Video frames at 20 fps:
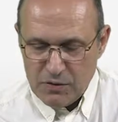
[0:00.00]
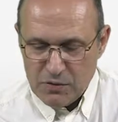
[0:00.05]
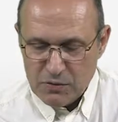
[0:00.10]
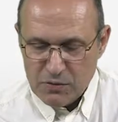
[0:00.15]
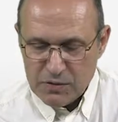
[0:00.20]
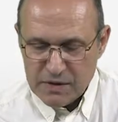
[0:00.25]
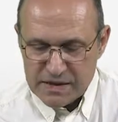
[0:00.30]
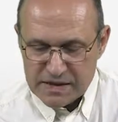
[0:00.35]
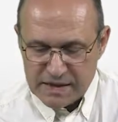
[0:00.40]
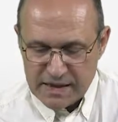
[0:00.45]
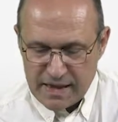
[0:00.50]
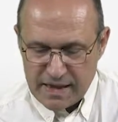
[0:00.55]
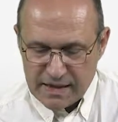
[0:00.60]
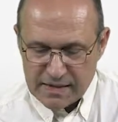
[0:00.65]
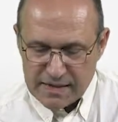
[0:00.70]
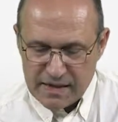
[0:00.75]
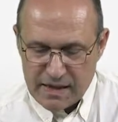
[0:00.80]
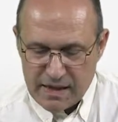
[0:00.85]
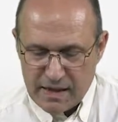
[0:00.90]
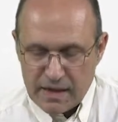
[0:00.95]
which
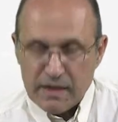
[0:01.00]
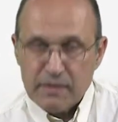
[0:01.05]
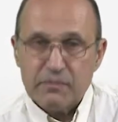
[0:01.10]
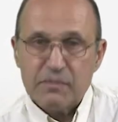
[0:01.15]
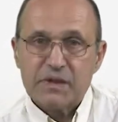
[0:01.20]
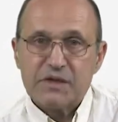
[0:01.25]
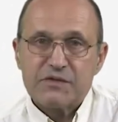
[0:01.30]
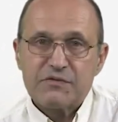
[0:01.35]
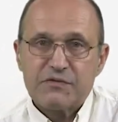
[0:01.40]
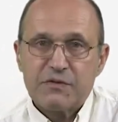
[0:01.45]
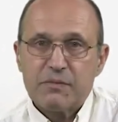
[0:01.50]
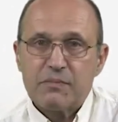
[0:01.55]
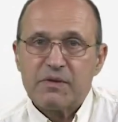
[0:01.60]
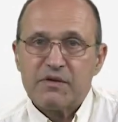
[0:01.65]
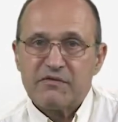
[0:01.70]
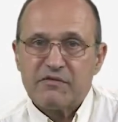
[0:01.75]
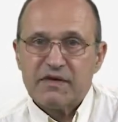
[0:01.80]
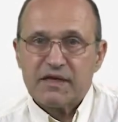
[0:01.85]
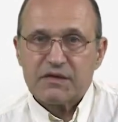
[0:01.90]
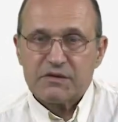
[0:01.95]
takes elements from
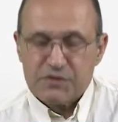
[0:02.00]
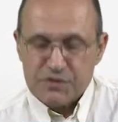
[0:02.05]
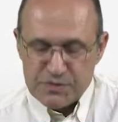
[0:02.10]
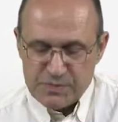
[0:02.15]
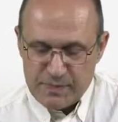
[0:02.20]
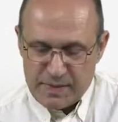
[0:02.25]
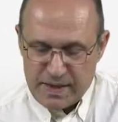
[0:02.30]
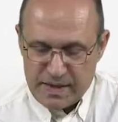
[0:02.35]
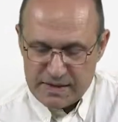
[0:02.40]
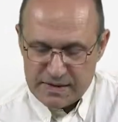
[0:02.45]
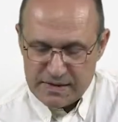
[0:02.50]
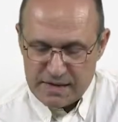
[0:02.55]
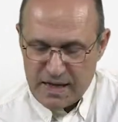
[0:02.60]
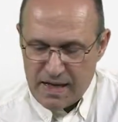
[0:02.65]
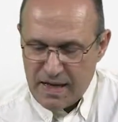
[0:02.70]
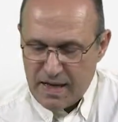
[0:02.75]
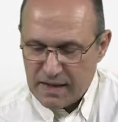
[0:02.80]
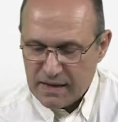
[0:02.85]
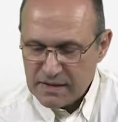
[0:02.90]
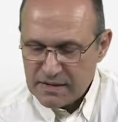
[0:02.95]
the vector space
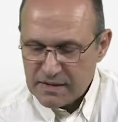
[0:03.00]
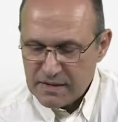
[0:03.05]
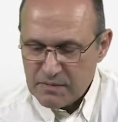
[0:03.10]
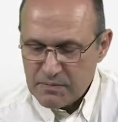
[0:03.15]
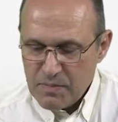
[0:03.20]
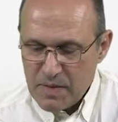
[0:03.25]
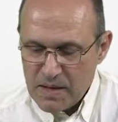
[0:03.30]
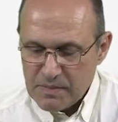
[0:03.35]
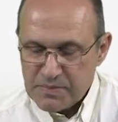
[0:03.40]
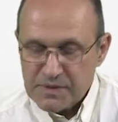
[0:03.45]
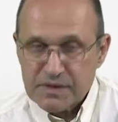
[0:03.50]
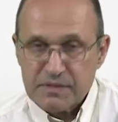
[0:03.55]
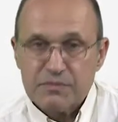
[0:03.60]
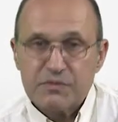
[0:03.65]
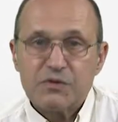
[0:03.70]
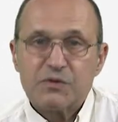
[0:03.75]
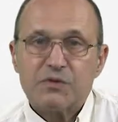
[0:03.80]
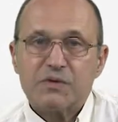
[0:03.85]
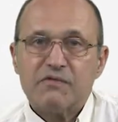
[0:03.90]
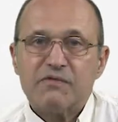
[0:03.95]
X and maps
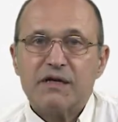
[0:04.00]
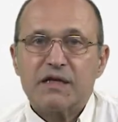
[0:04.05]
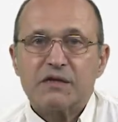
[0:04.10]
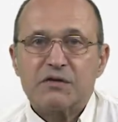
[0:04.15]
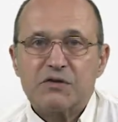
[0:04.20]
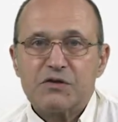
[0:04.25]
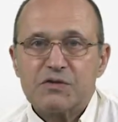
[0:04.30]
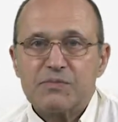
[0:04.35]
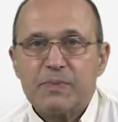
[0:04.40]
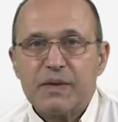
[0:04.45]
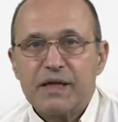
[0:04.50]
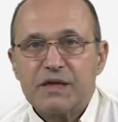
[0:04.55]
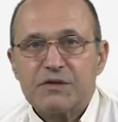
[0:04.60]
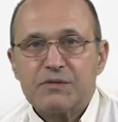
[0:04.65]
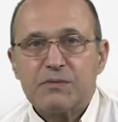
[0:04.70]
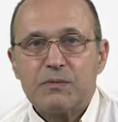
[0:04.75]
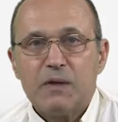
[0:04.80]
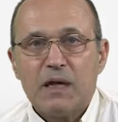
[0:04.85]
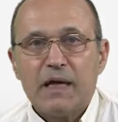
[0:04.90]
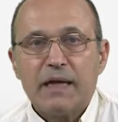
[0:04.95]
them to a vector space
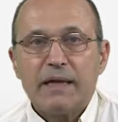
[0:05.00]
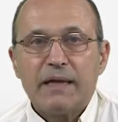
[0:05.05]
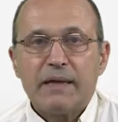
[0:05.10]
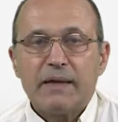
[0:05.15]
Y.